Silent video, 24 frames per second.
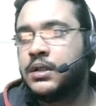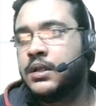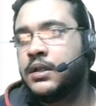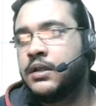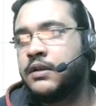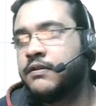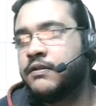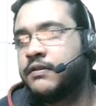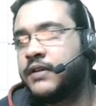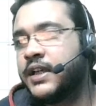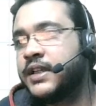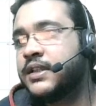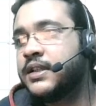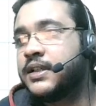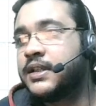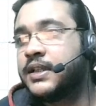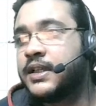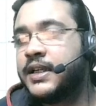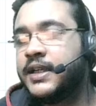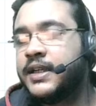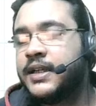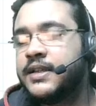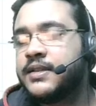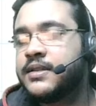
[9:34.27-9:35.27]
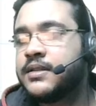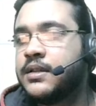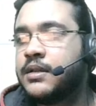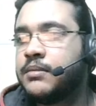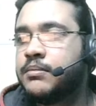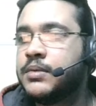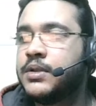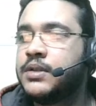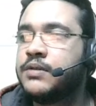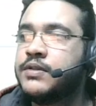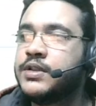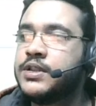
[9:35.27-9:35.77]
Find the greatest
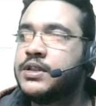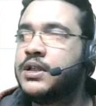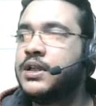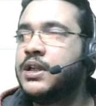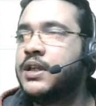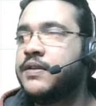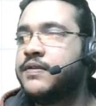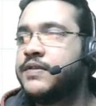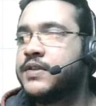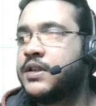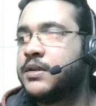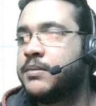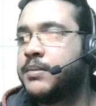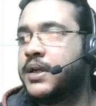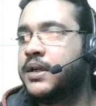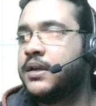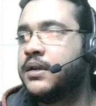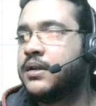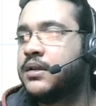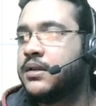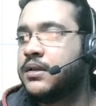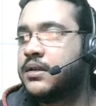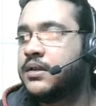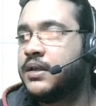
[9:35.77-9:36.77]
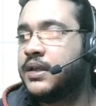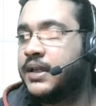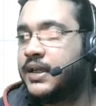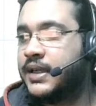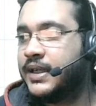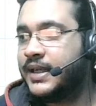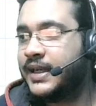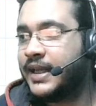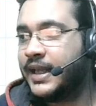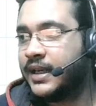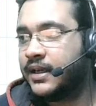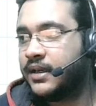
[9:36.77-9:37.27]
number which leaves remainder
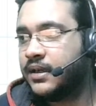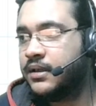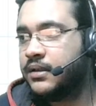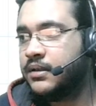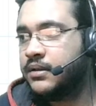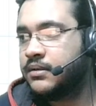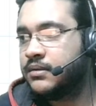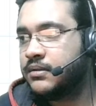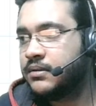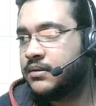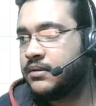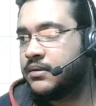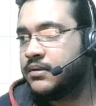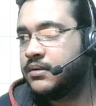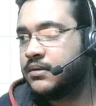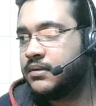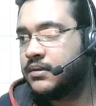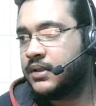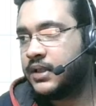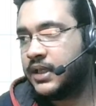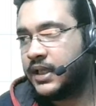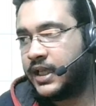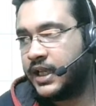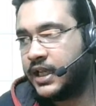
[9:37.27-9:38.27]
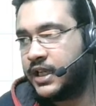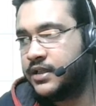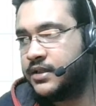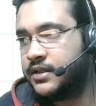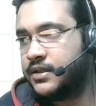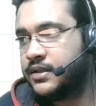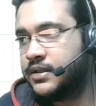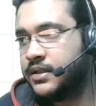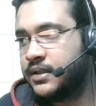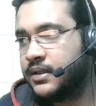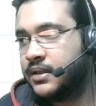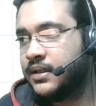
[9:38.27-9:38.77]
10,
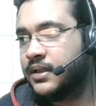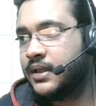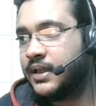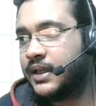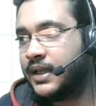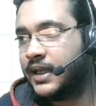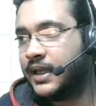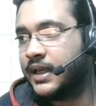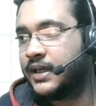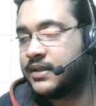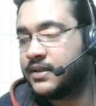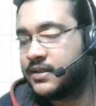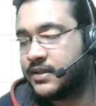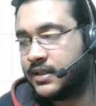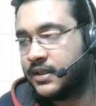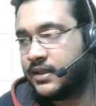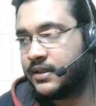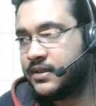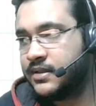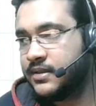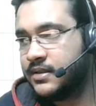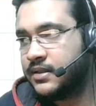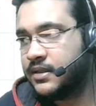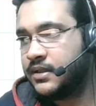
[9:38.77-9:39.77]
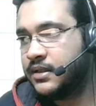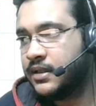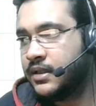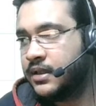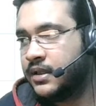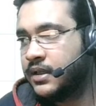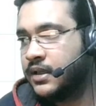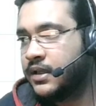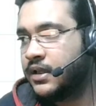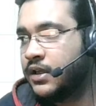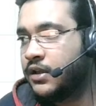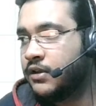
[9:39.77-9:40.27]
8 and 6
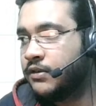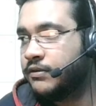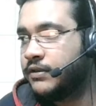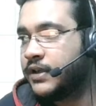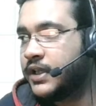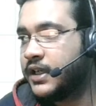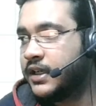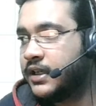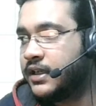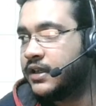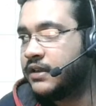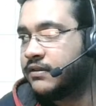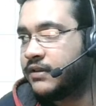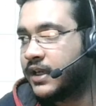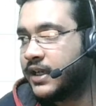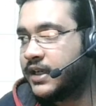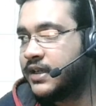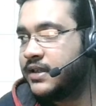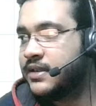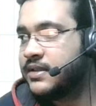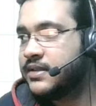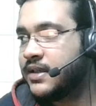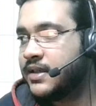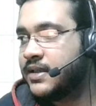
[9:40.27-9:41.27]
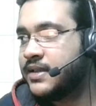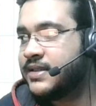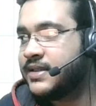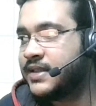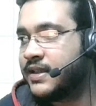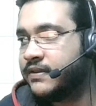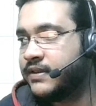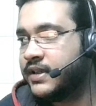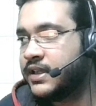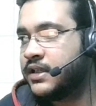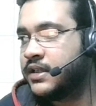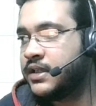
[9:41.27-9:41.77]
when it divides
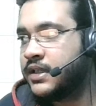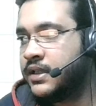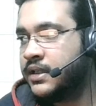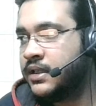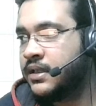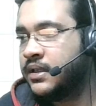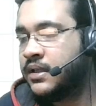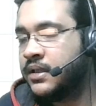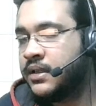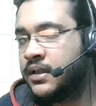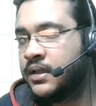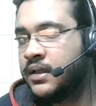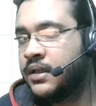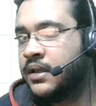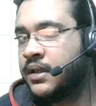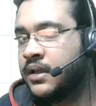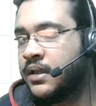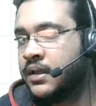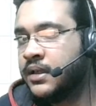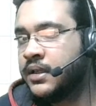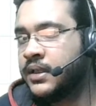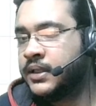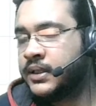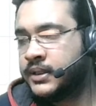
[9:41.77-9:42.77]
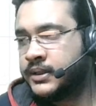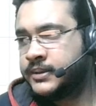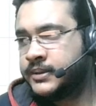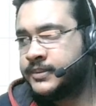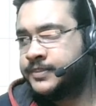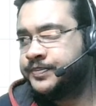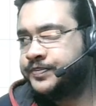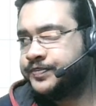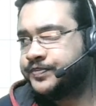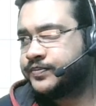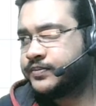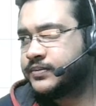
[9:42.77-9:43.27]
70,
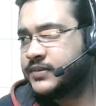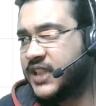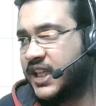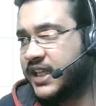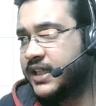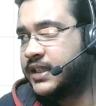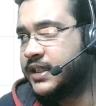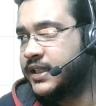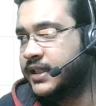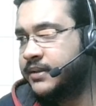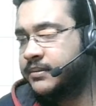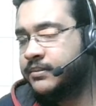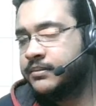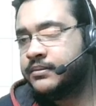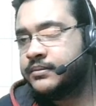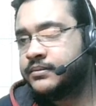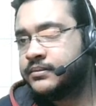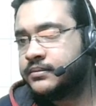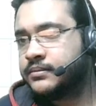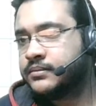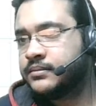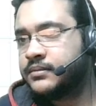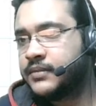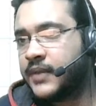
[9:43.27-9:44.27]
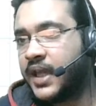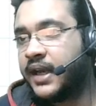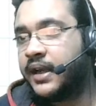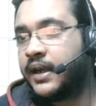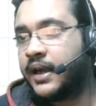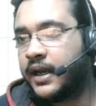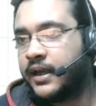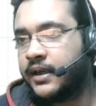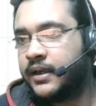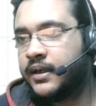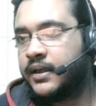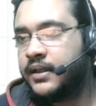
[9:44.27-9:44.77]
80 and
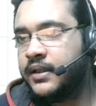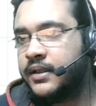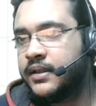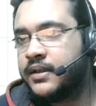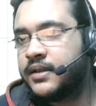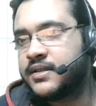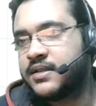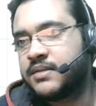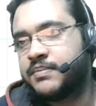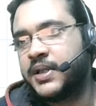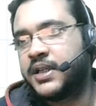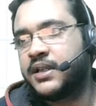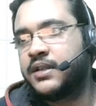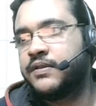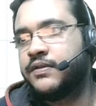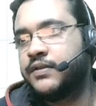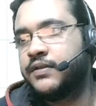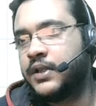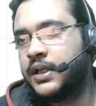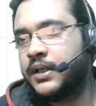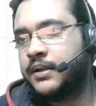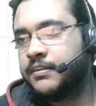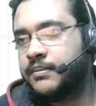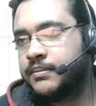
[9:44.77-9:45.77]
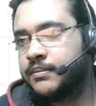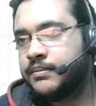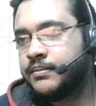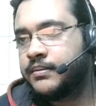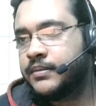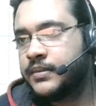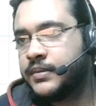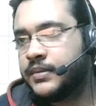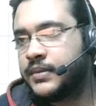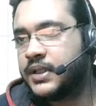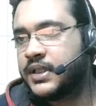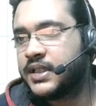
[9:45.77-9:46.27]
90 respectively.
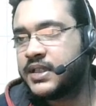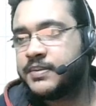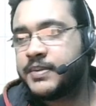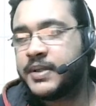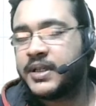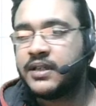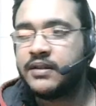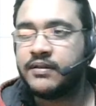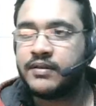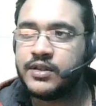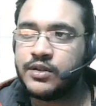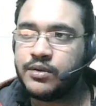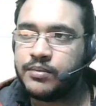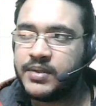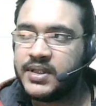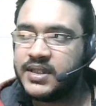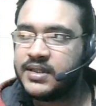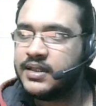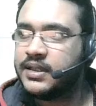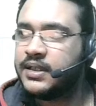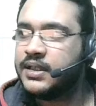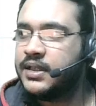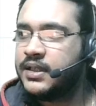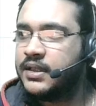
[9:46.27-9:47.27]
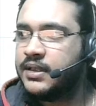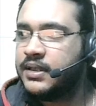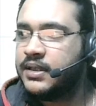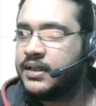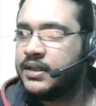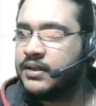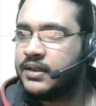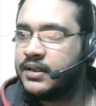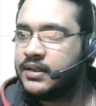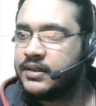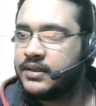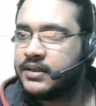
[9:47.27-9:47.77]
So basically
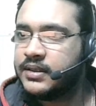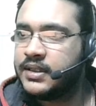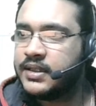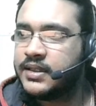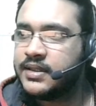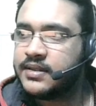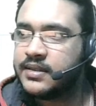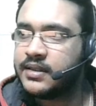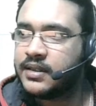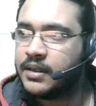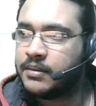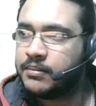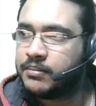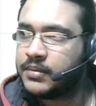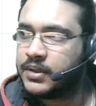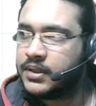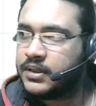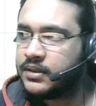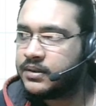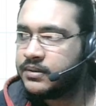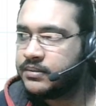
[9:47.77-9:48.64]
there is a number